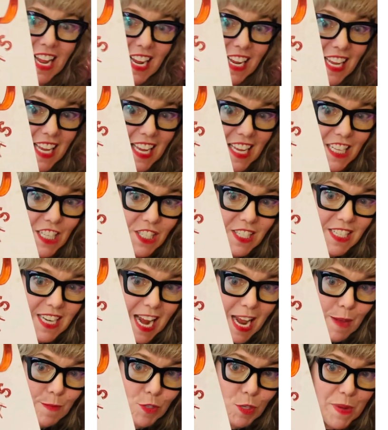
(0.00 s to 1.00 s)
Kids'
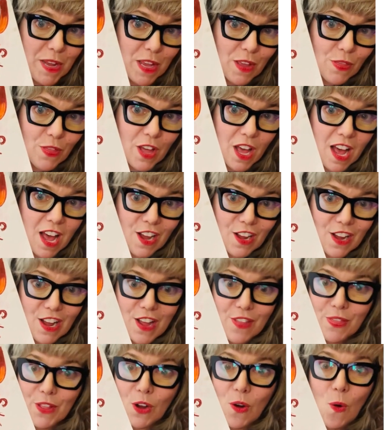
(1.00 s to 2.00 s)
names will be in
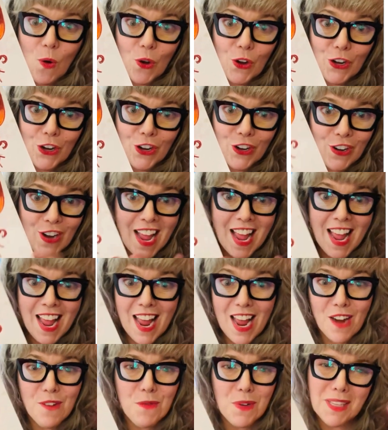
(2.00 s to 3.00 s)
the corner,
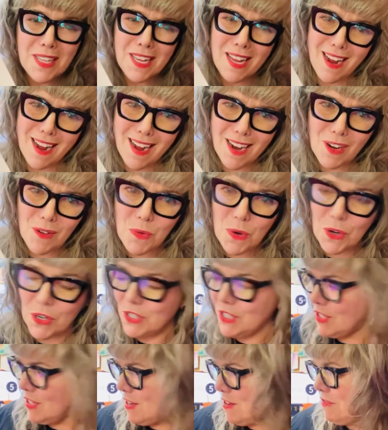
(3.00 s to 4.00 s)
and really our
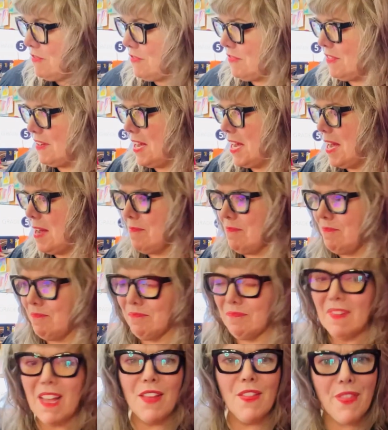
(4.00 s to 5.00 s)
words of
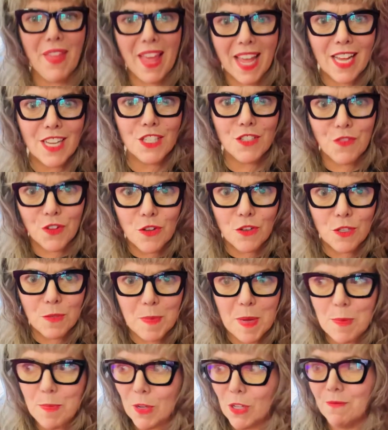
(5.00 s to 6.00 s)
thanks for those
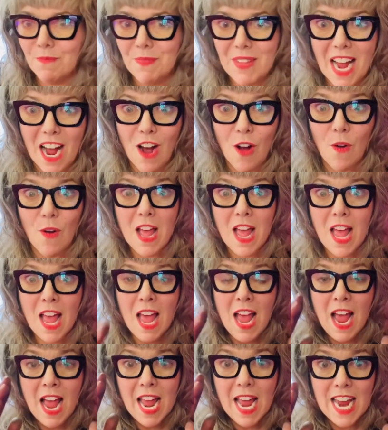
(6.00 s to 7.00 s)
people. Now,
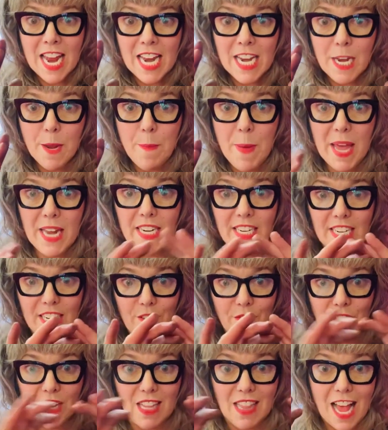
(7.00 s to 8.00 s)
independent of
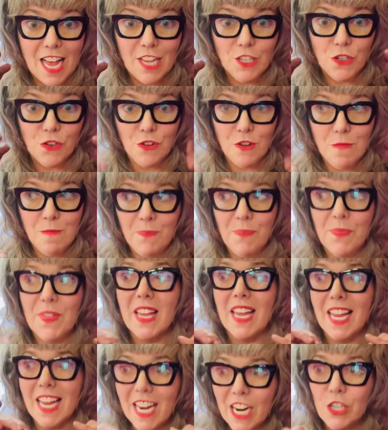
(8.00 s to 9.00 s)
the classroom,
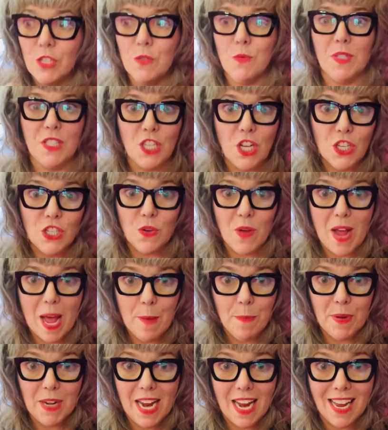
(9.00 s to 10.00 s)
here's what's also
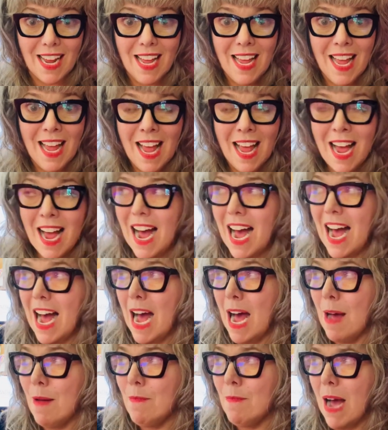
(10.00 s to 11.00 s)
happening.
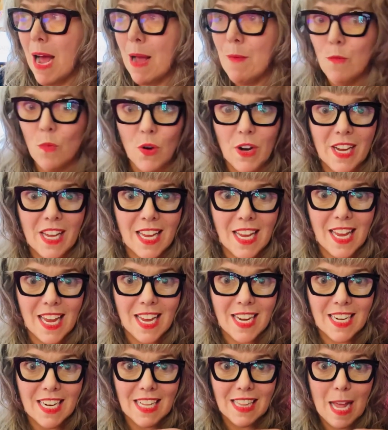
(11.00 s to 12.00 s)
I'm working
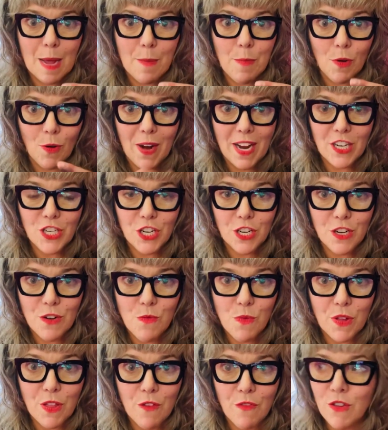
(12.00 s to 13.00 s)
in collaboration
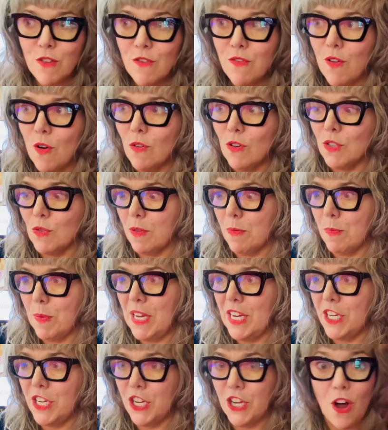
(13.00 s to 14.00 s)
with a few folks with
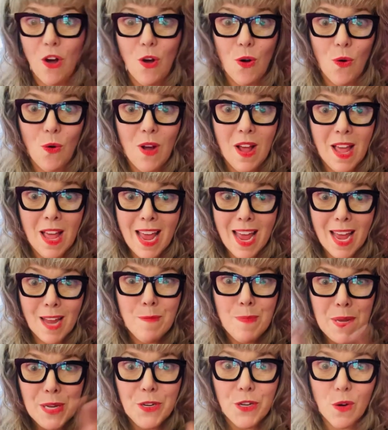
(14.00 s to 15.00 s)
PTO, and
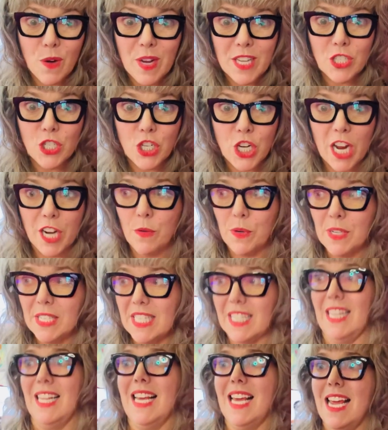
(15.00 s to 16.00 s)
PTO has
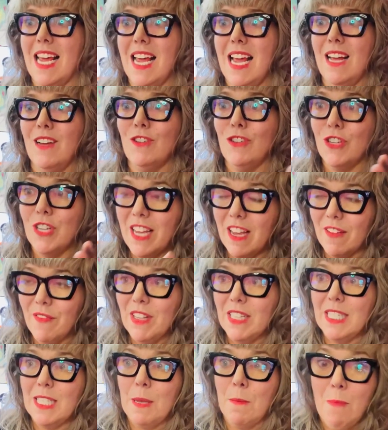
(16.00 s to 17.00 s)
generously
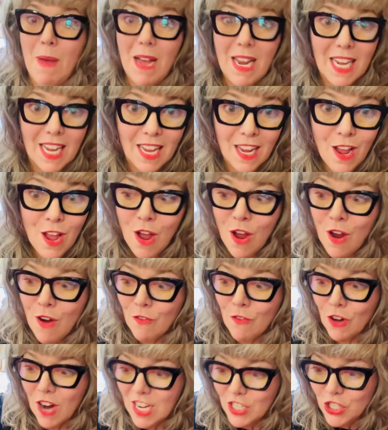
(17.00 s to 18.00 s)
given some money
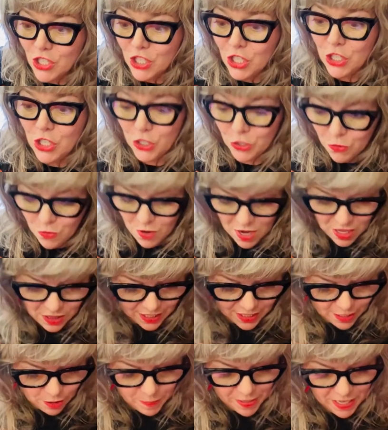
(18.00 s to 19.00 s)
for us to do a
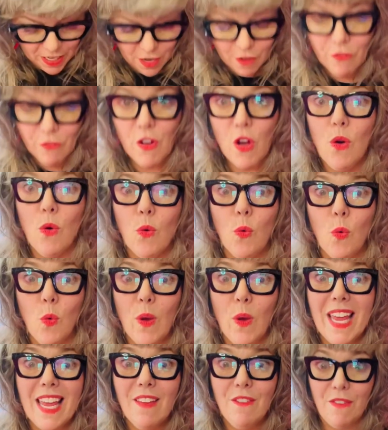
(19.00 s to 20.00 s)
little bit of
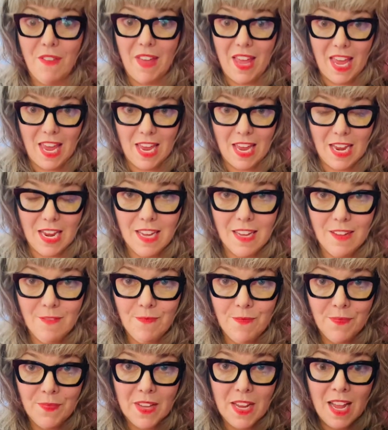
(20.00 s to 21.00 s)
weaving.
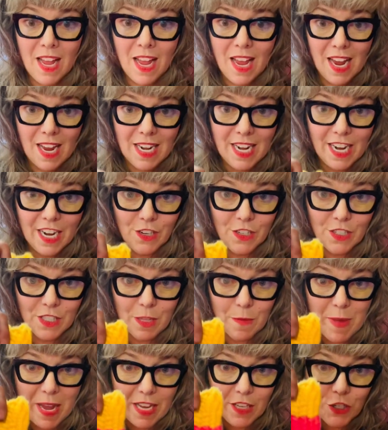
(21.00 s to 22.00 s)
And here's the
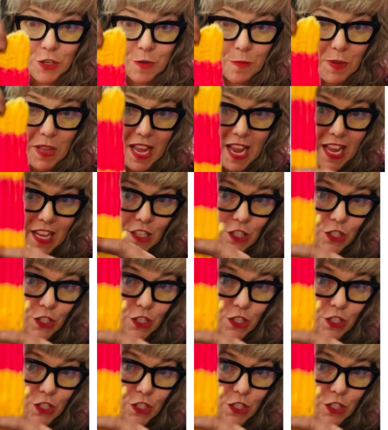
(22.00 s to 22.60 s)
master plan.